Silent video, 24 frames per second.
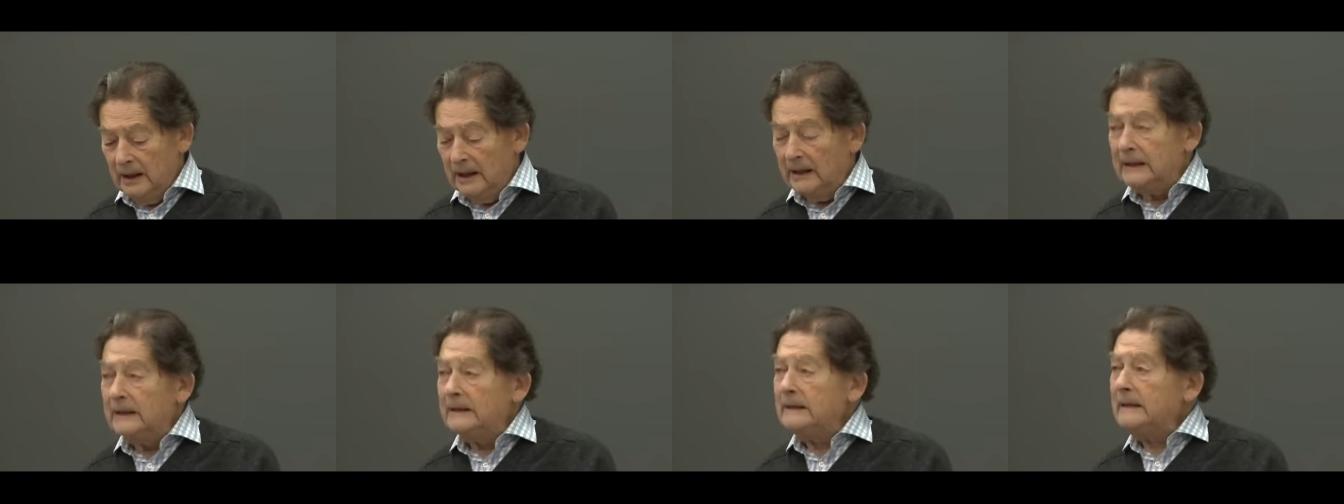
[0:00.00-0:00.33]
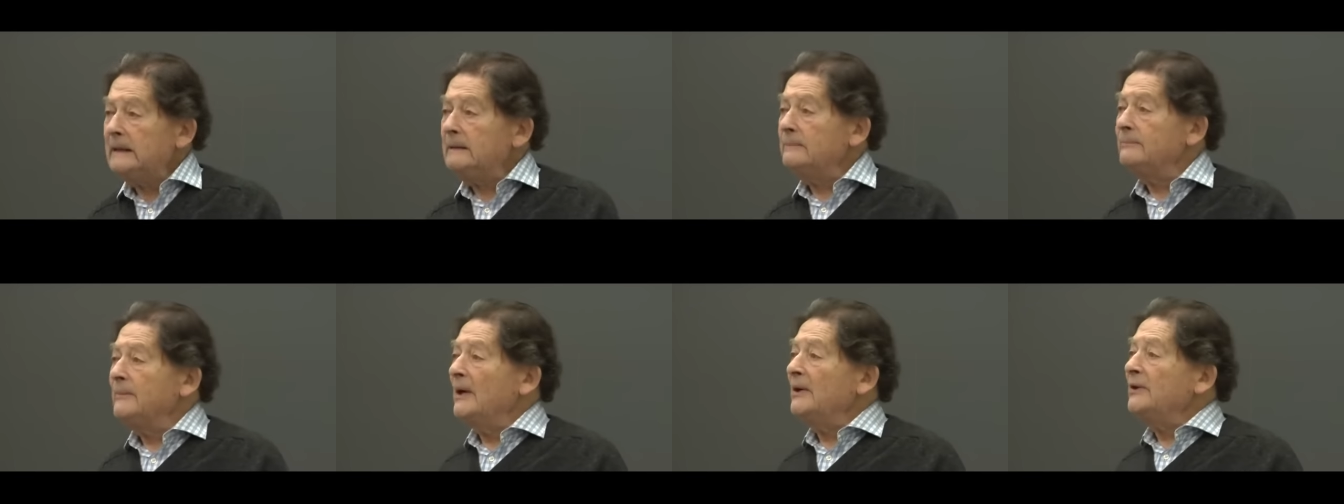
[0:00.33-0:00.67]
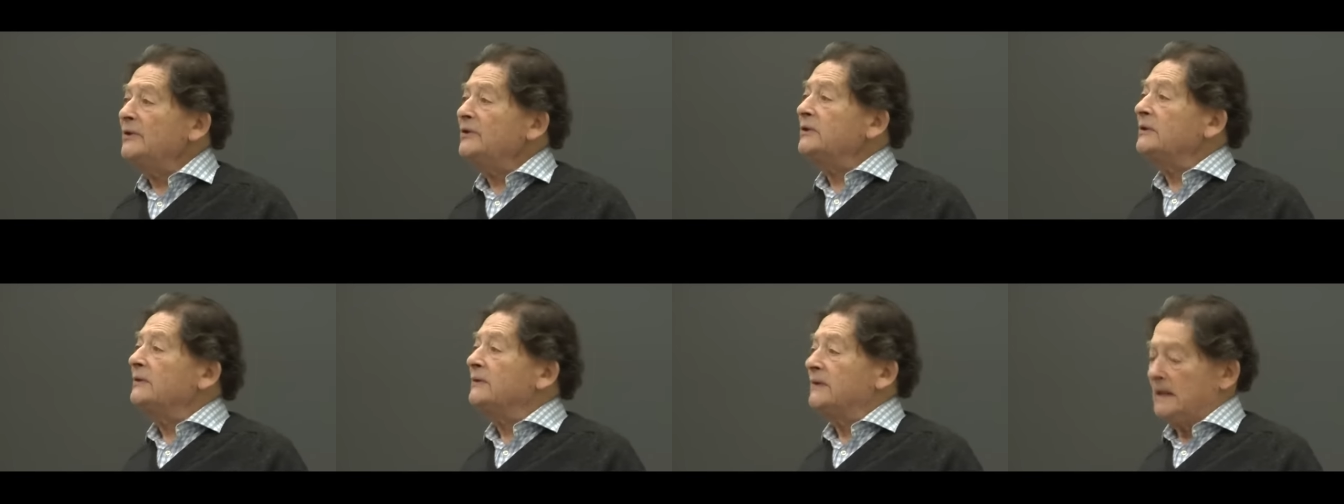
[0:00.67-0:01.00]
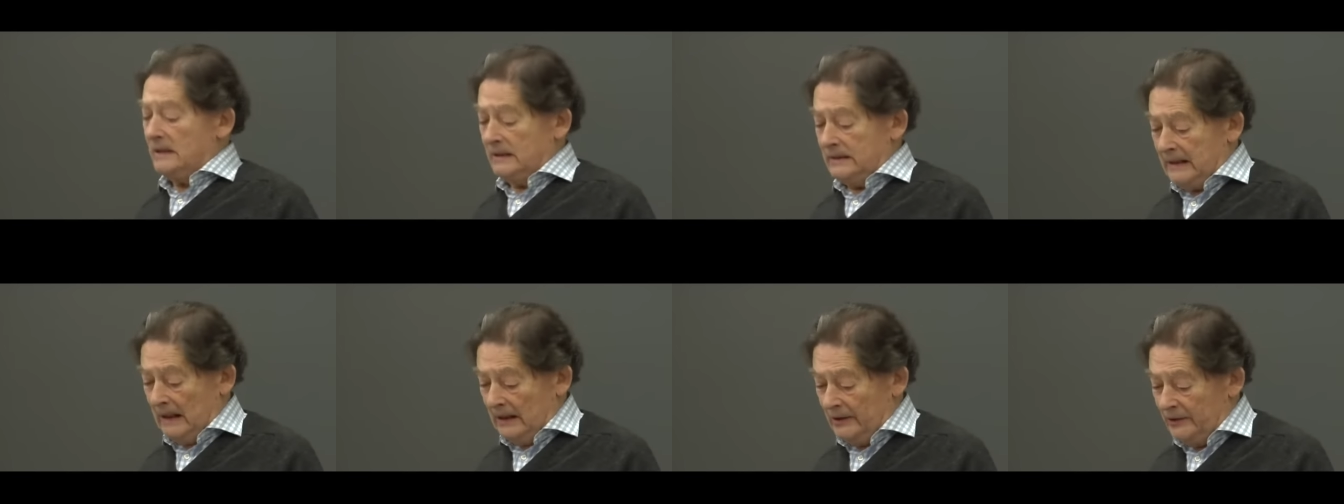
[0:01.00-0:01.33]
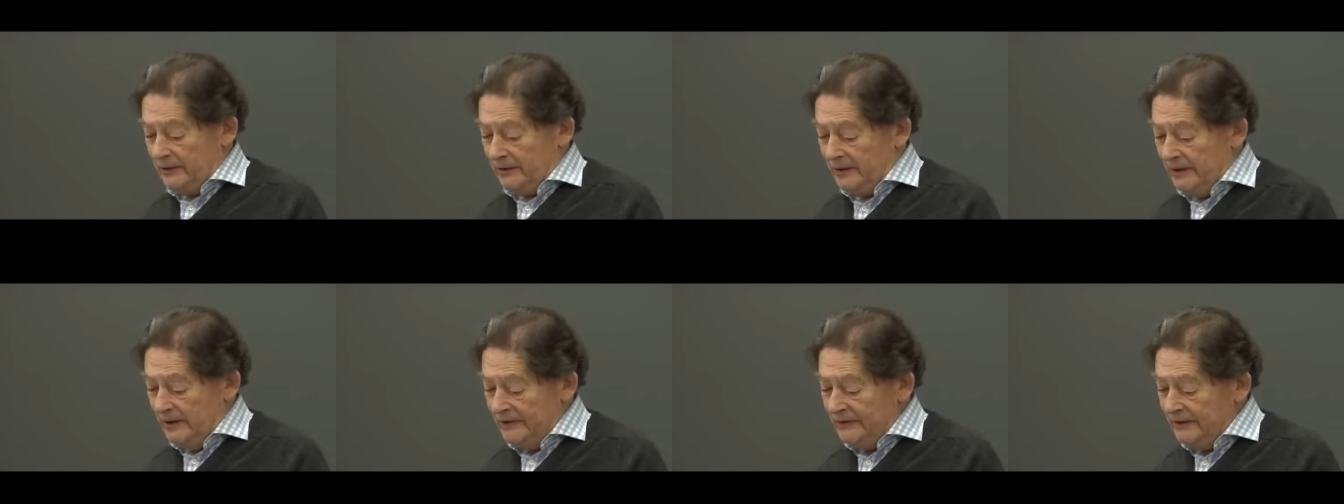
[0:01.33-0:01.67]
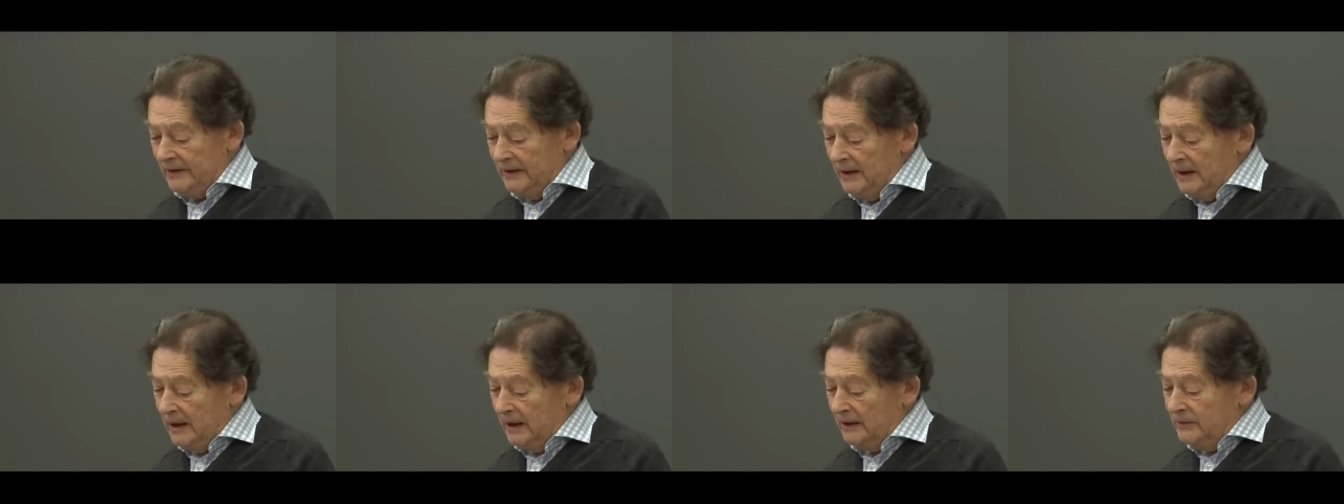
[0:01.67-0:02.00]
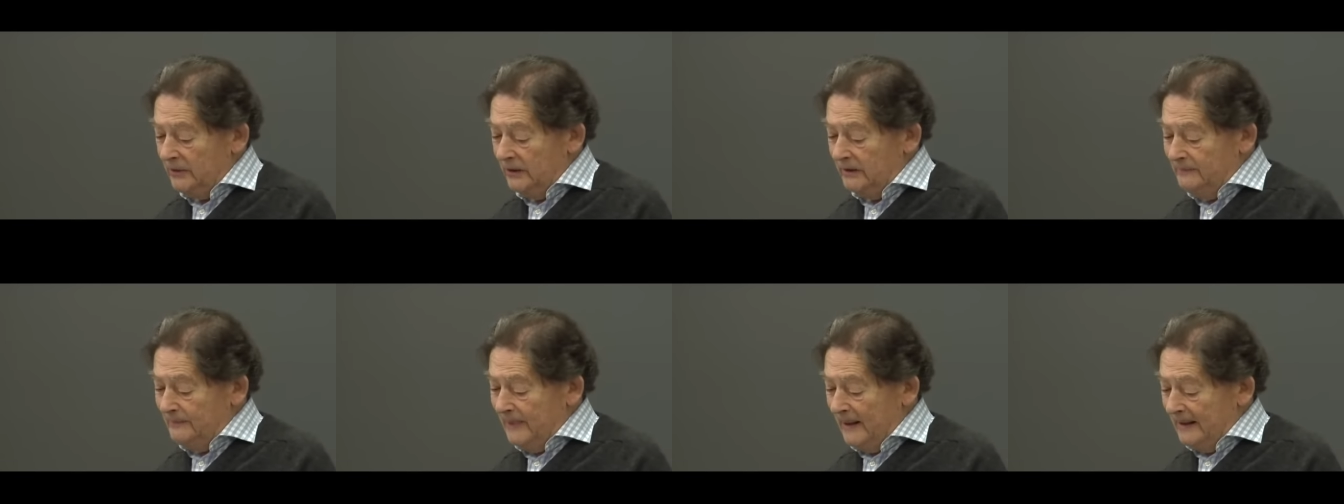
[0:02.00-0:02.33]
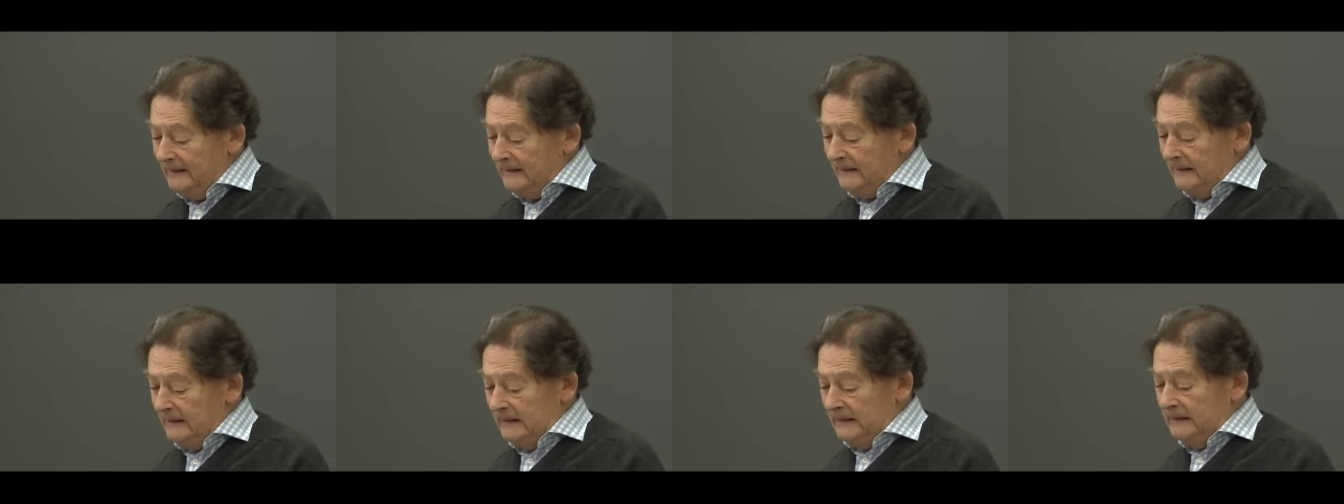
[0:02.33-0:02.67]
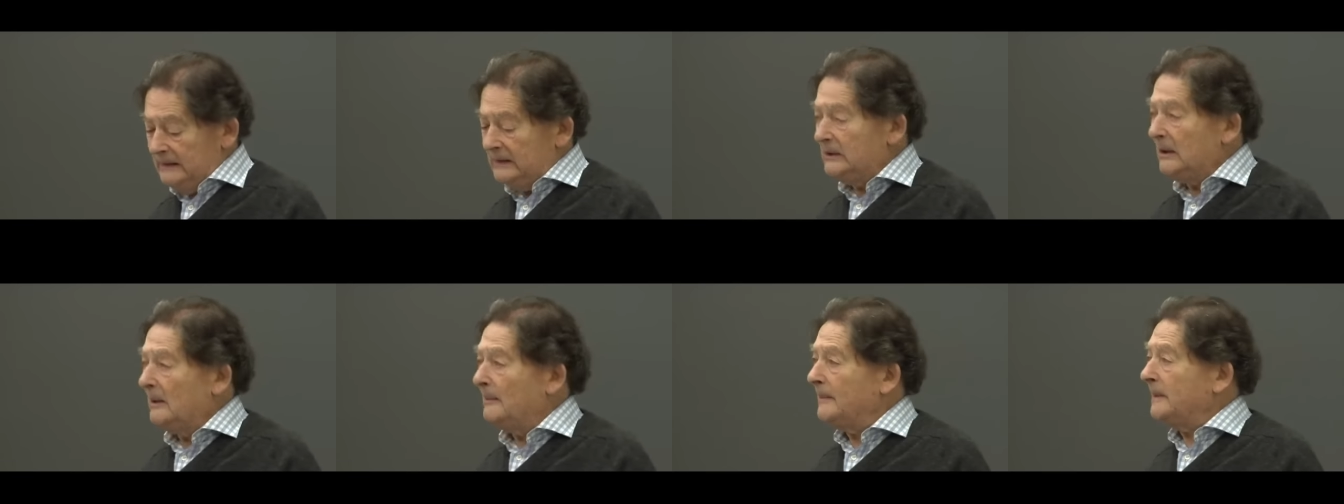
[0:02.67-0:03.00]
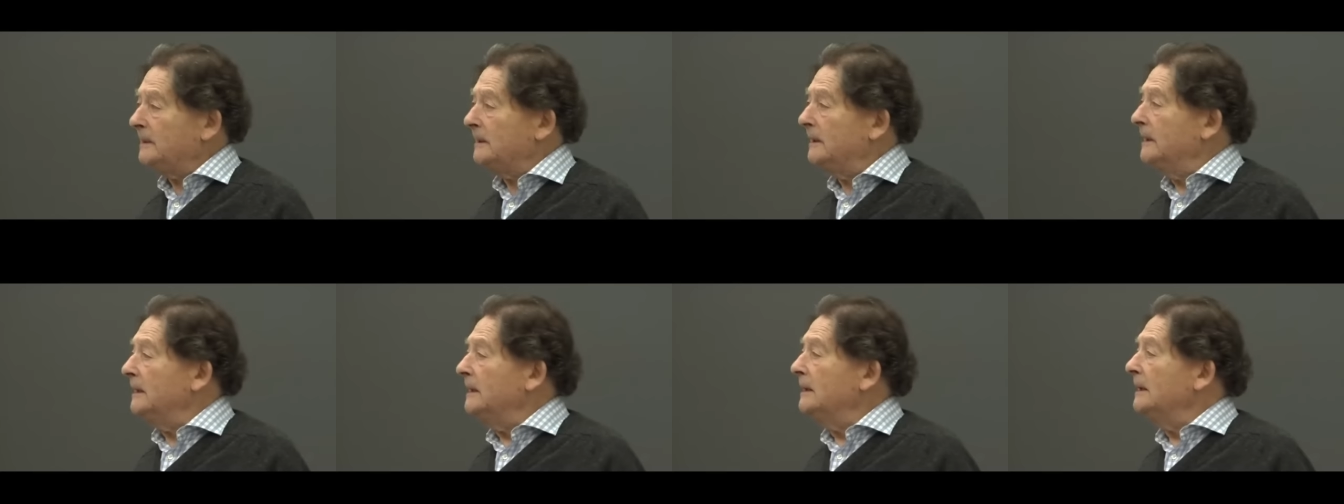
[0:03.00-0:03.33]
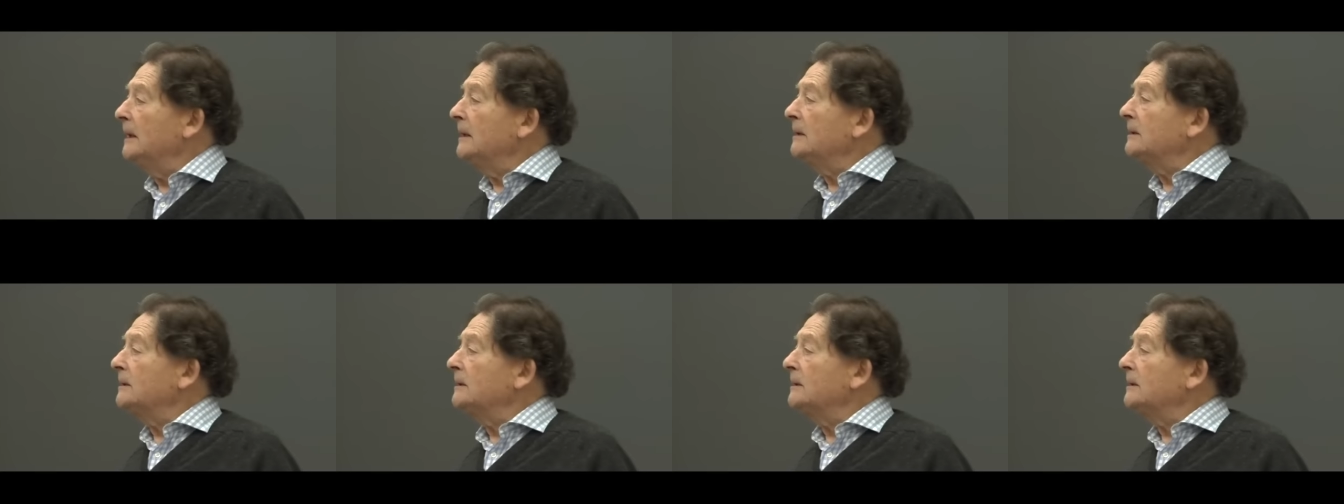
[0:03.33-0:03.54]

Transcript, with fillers: And indeed, most of these countries are doing better economically